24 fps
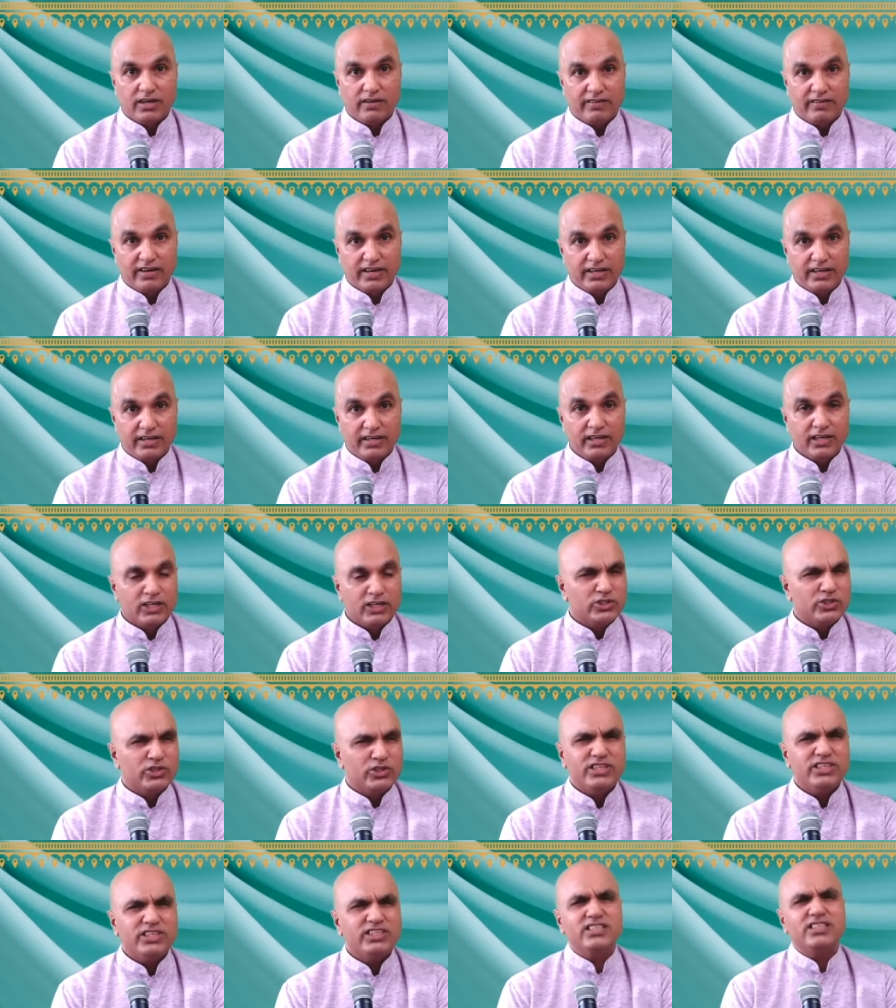Bhagavan.
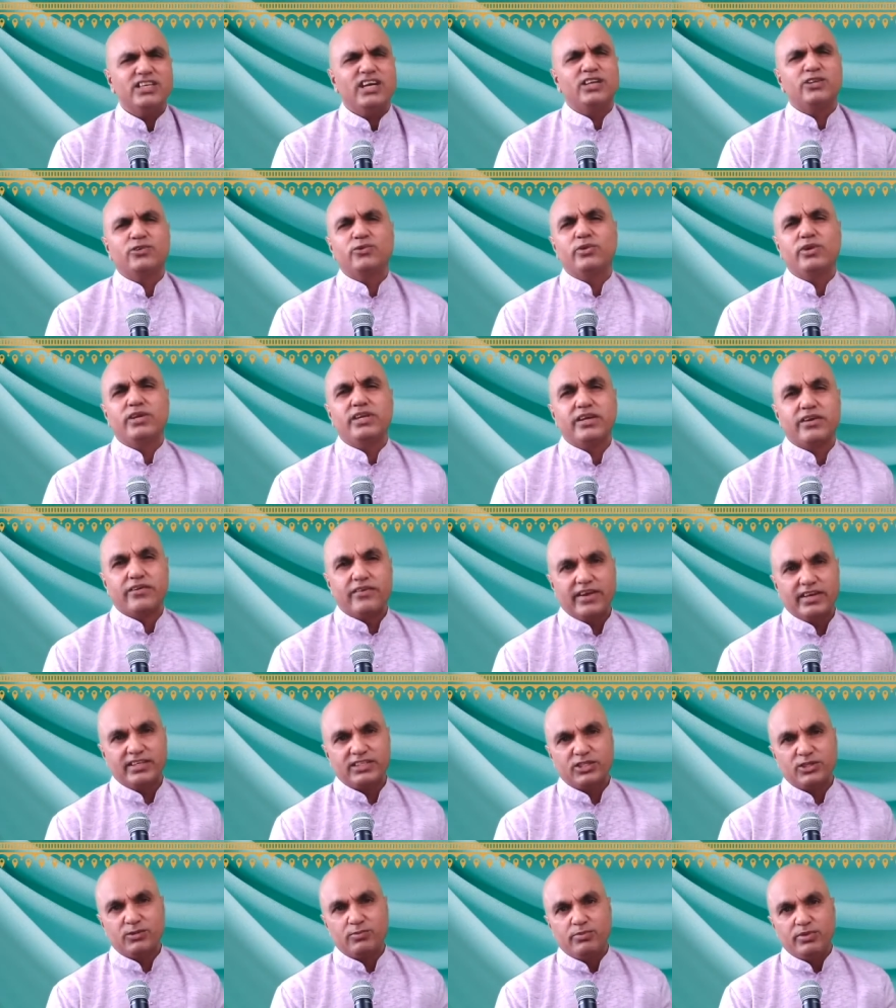So this is not only
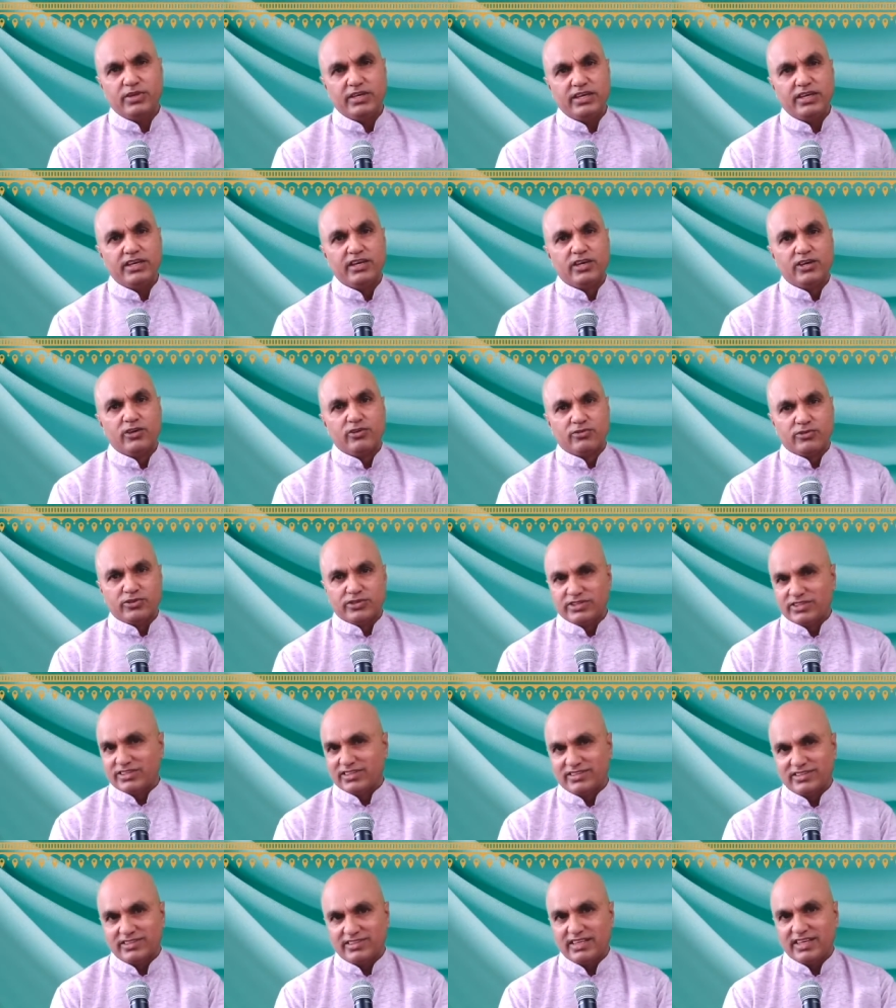a recipe
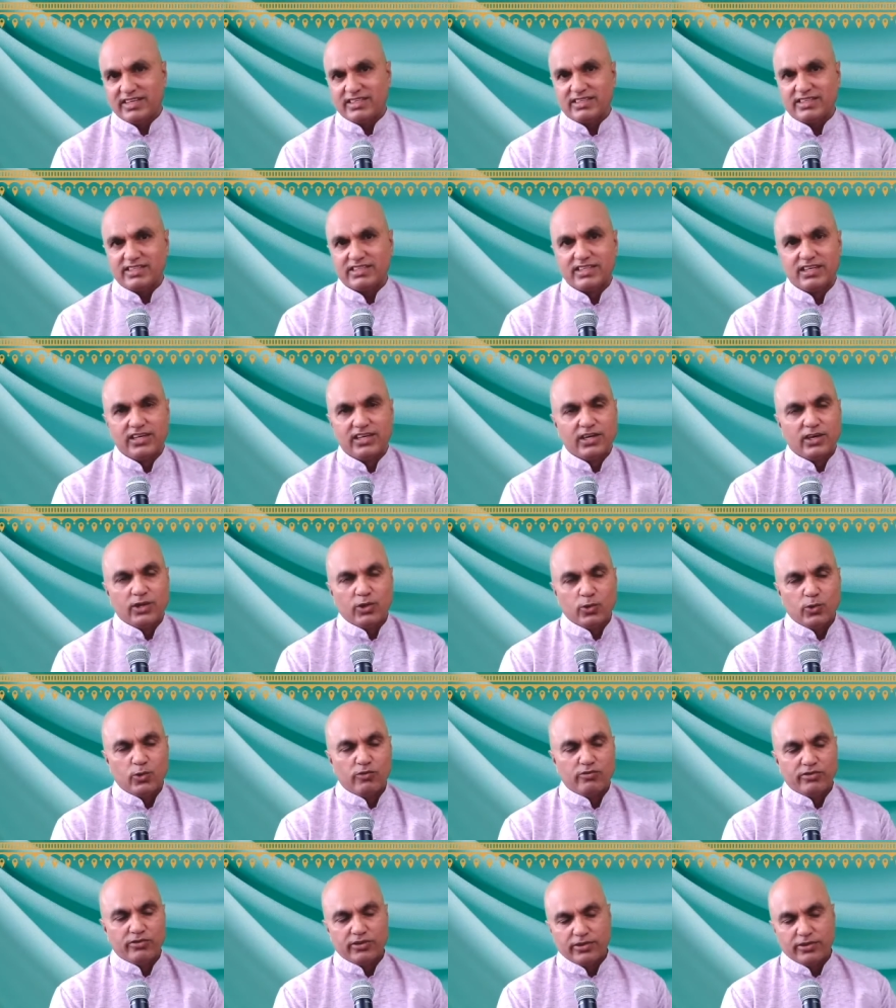for success
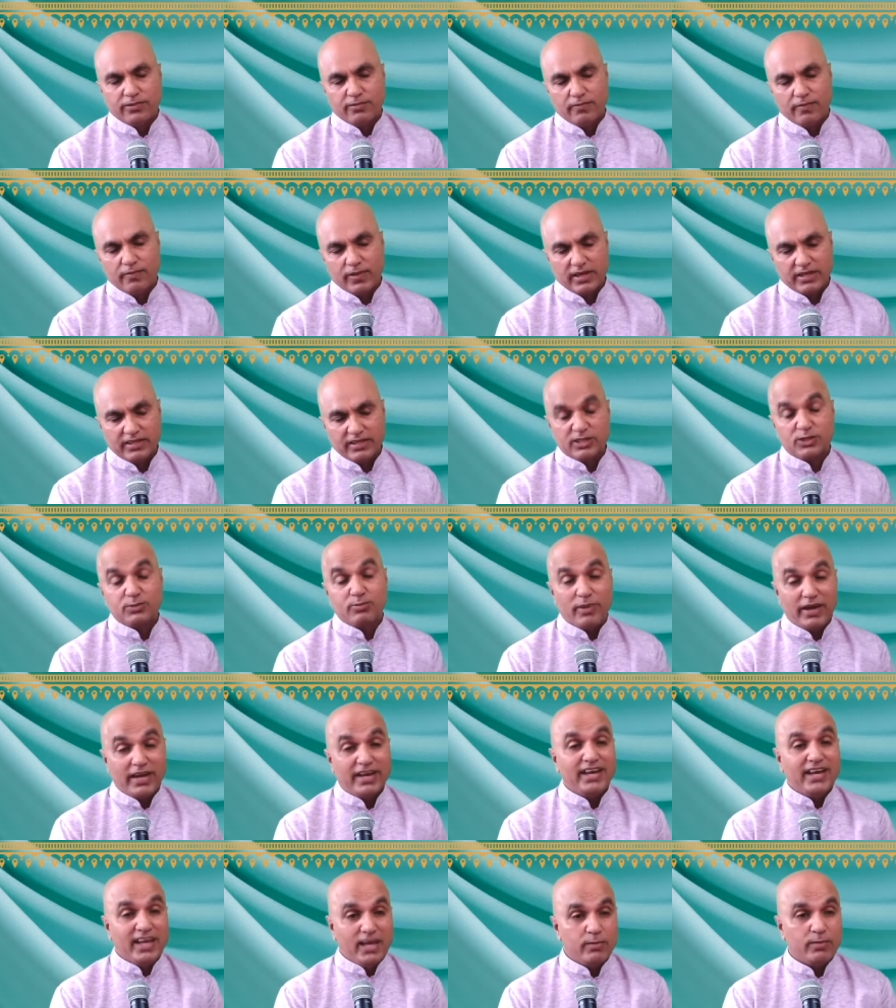over
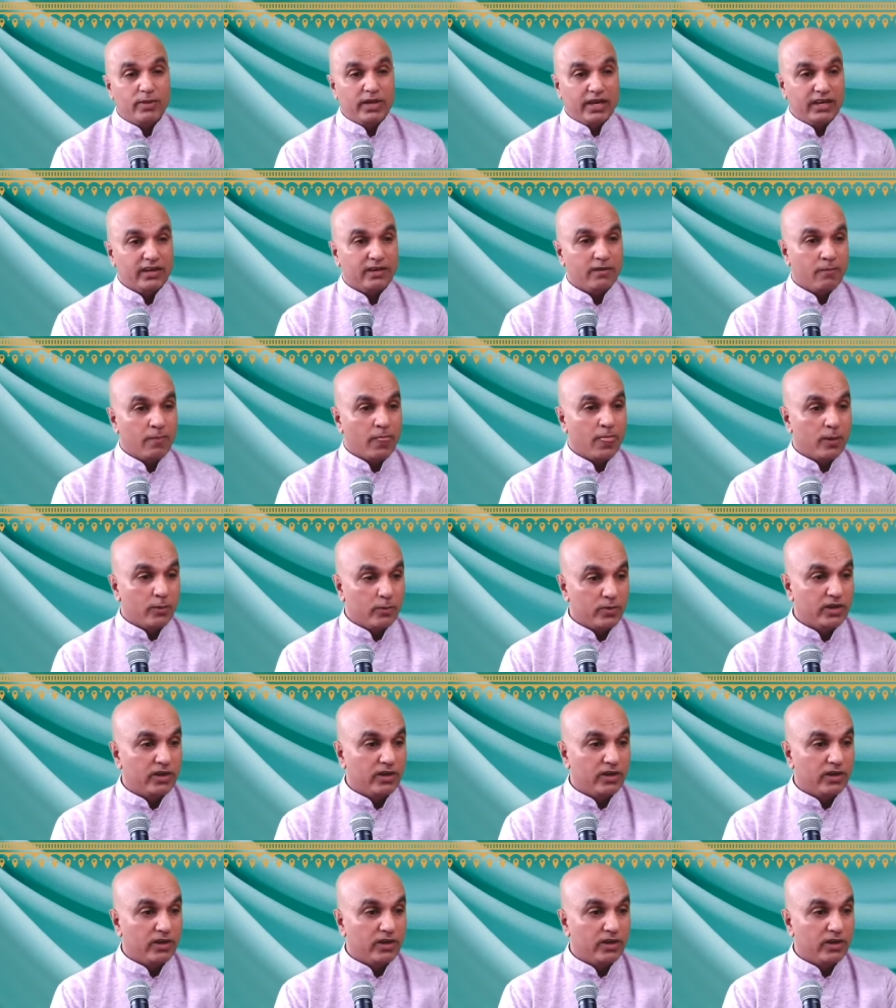this pandemic.